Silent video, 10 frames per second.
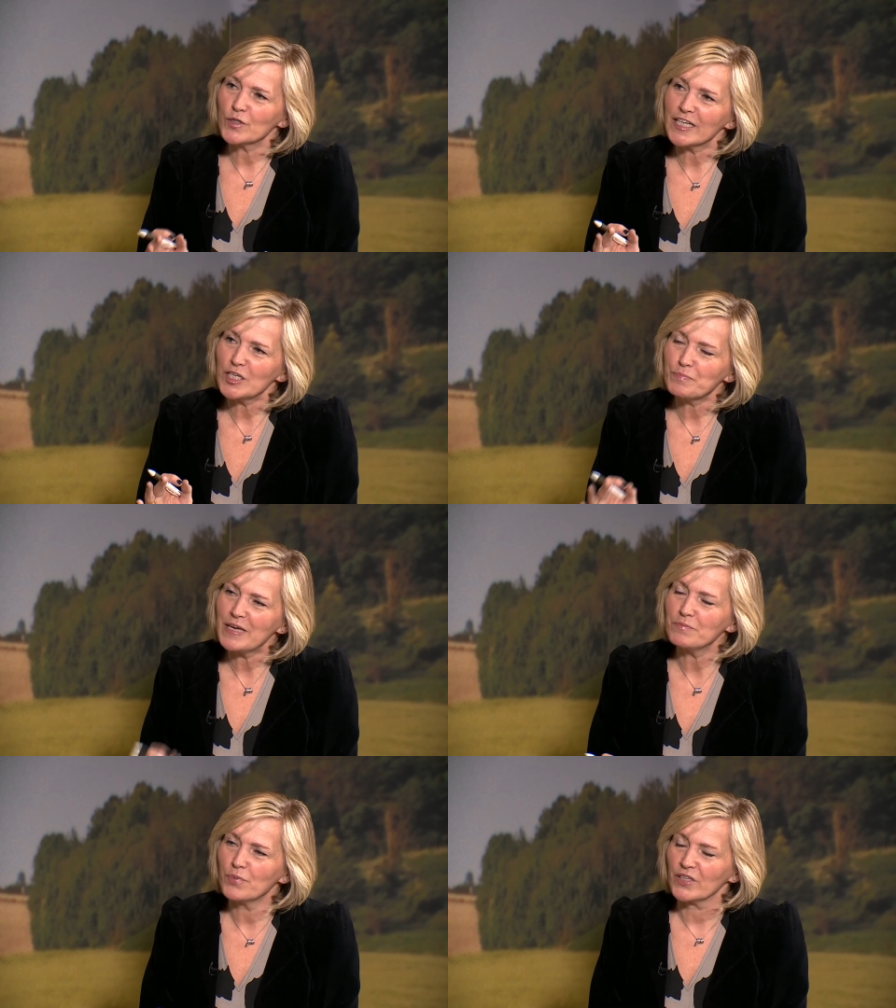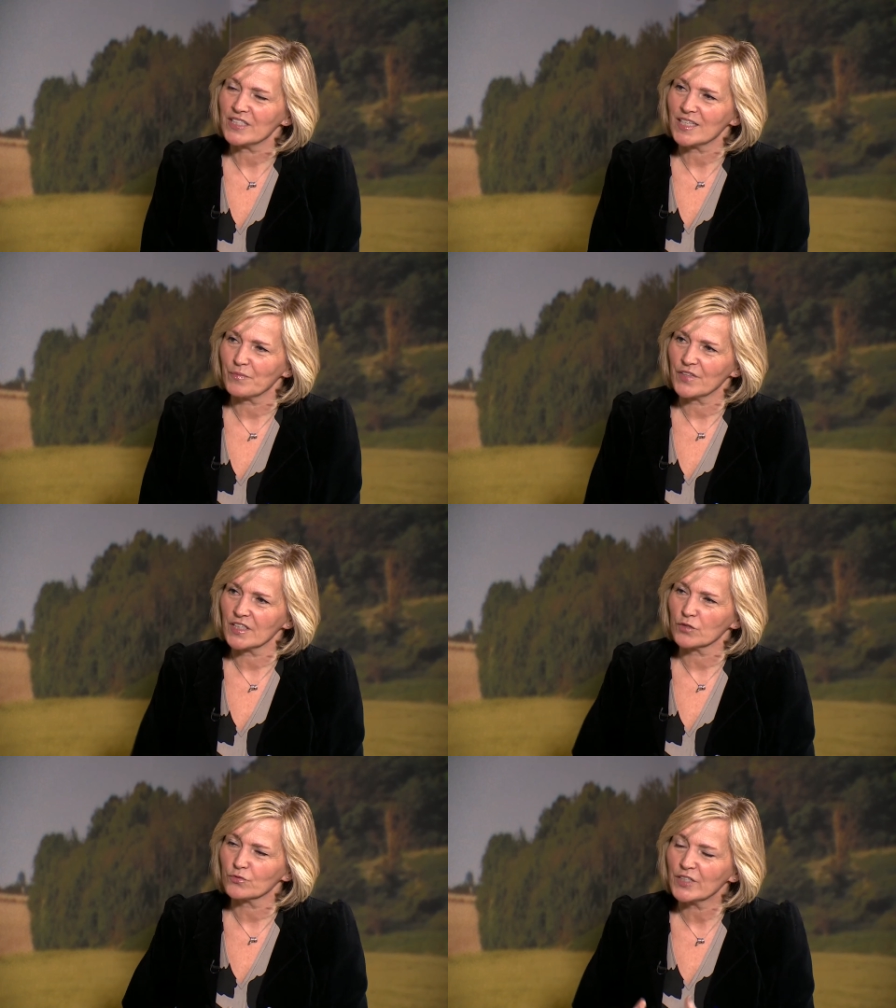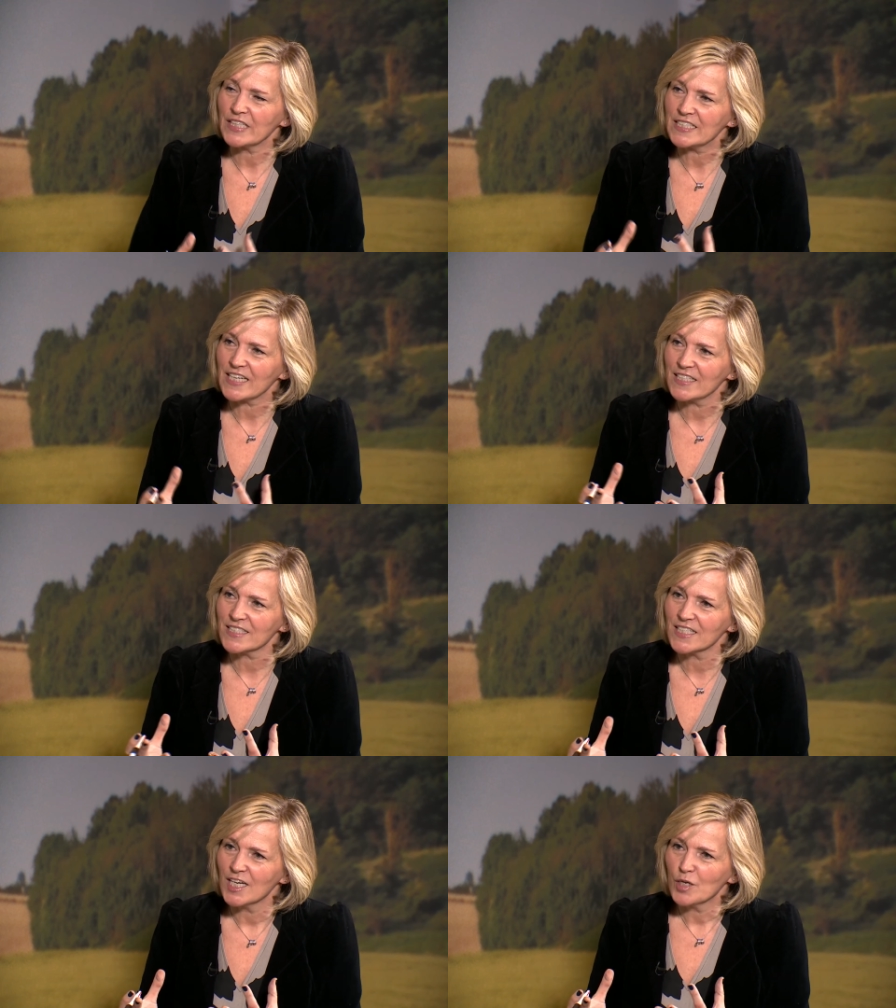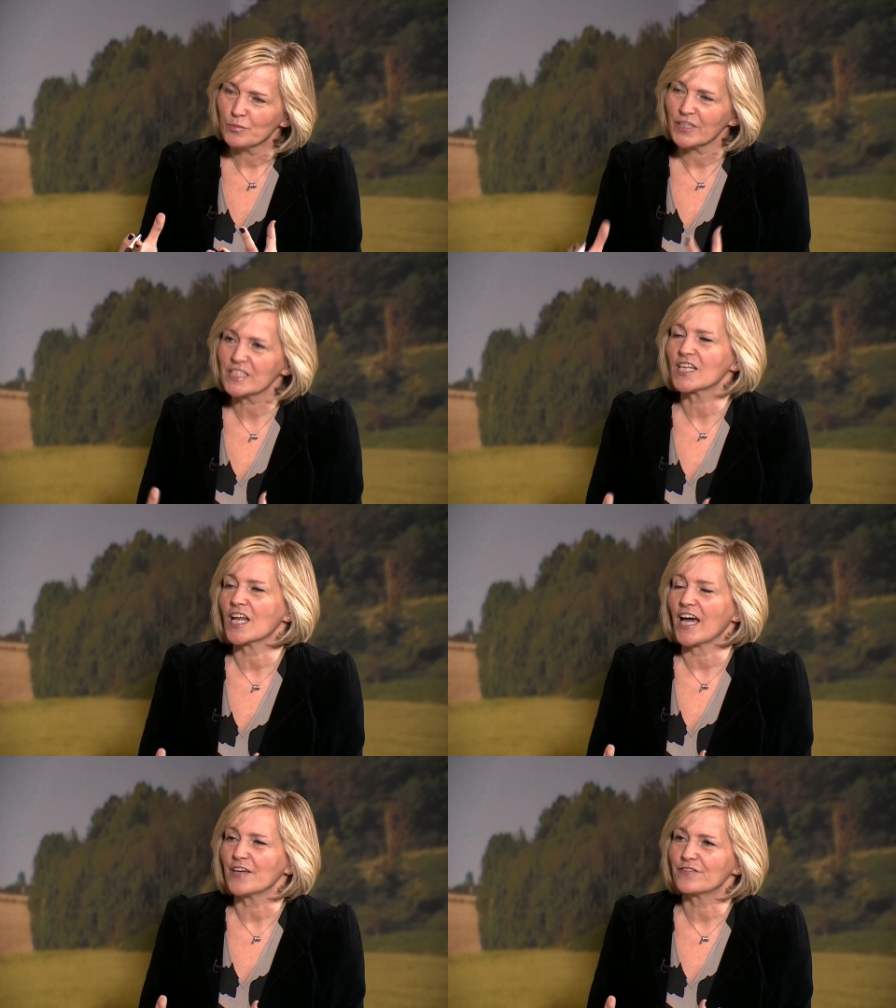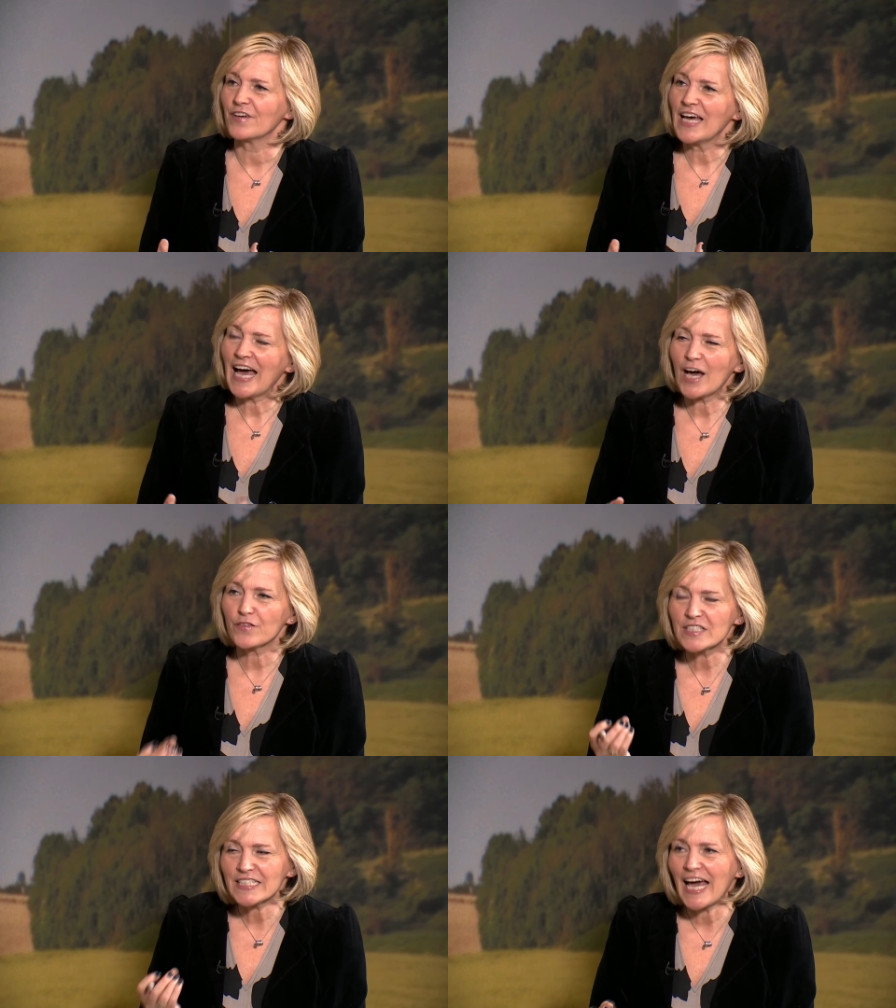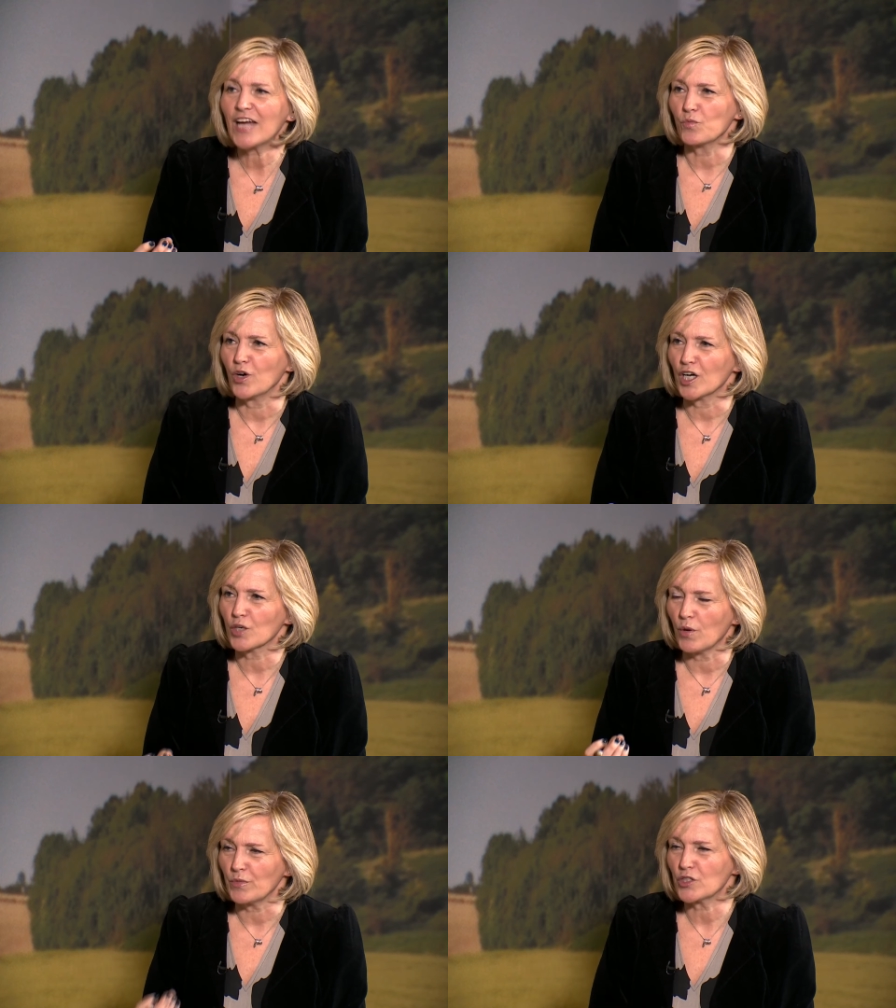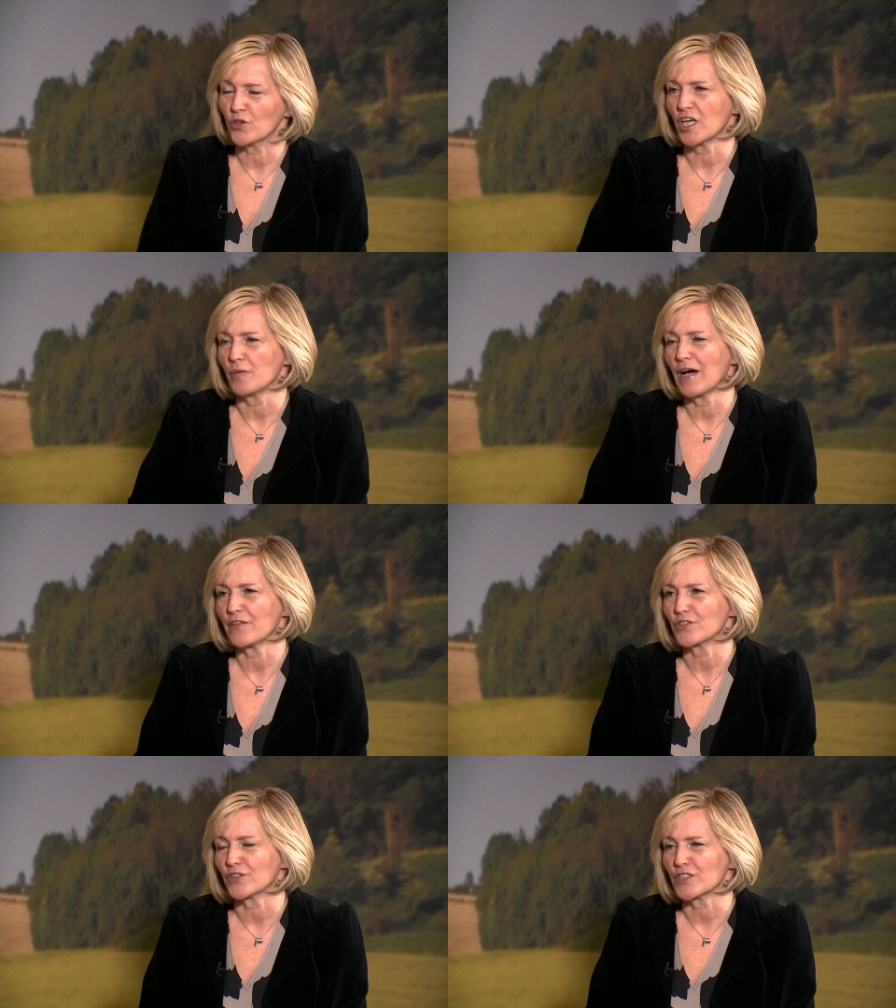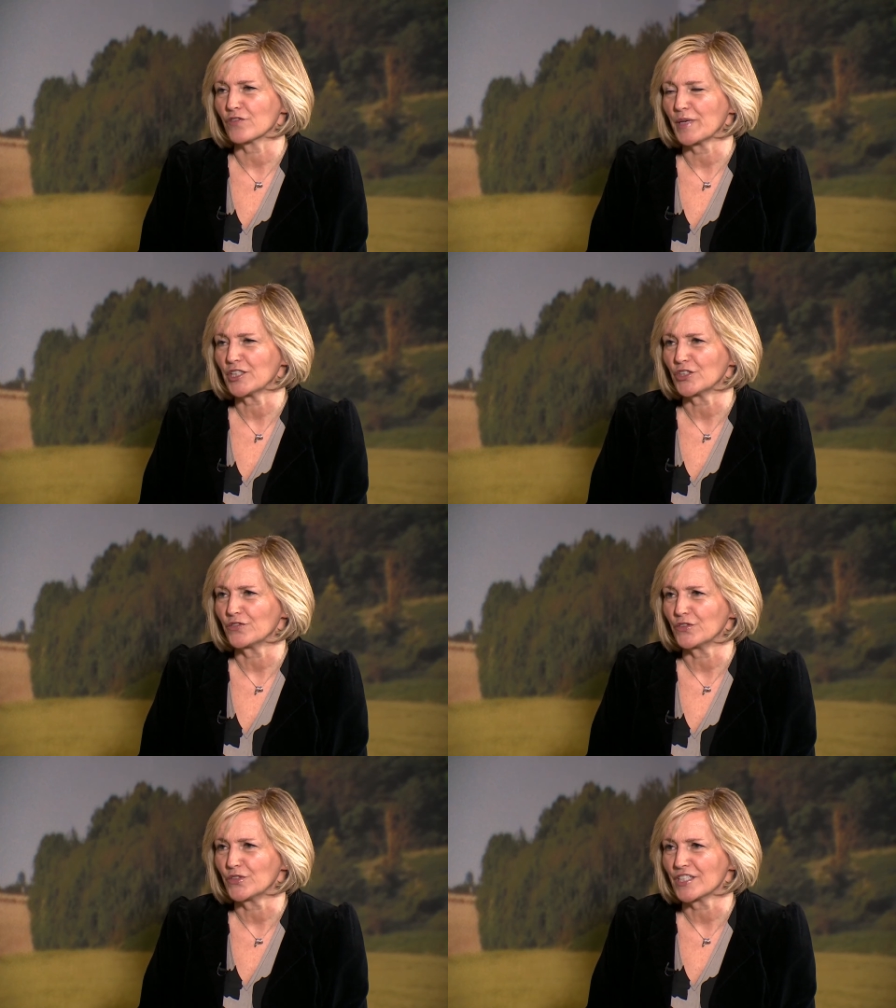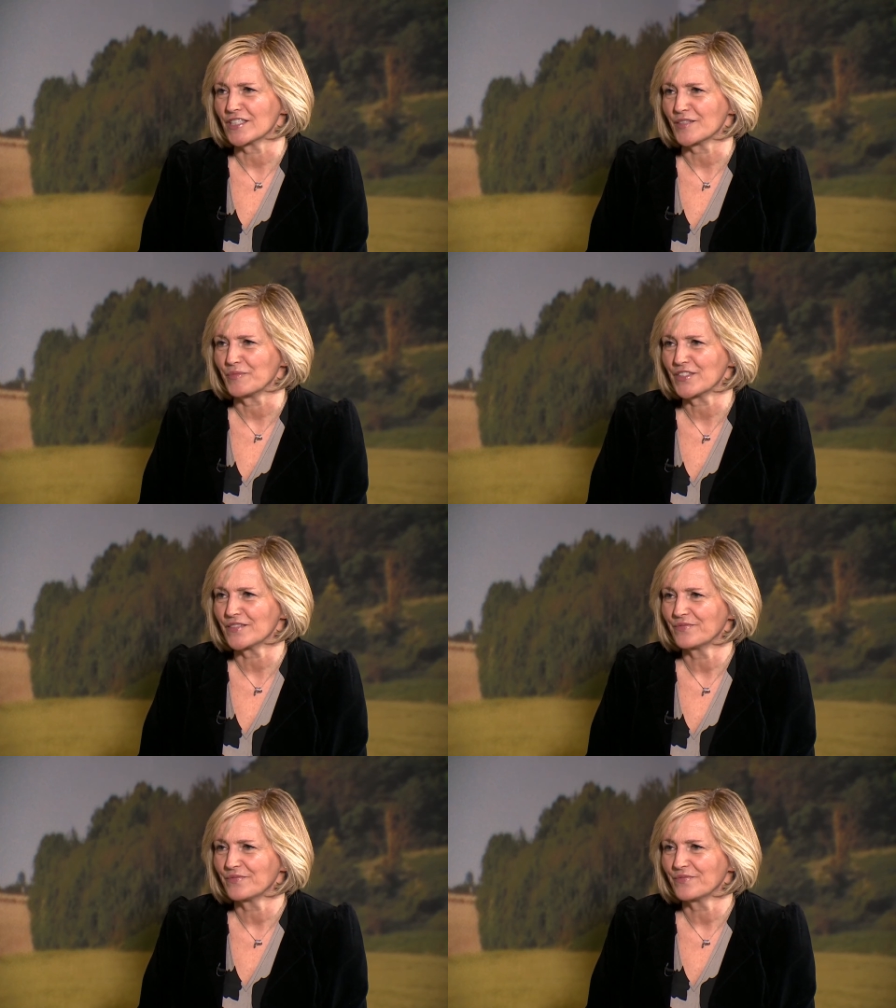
can you pinpoint something that really does bring to life how this can work when we're talking about the transformation of food systems?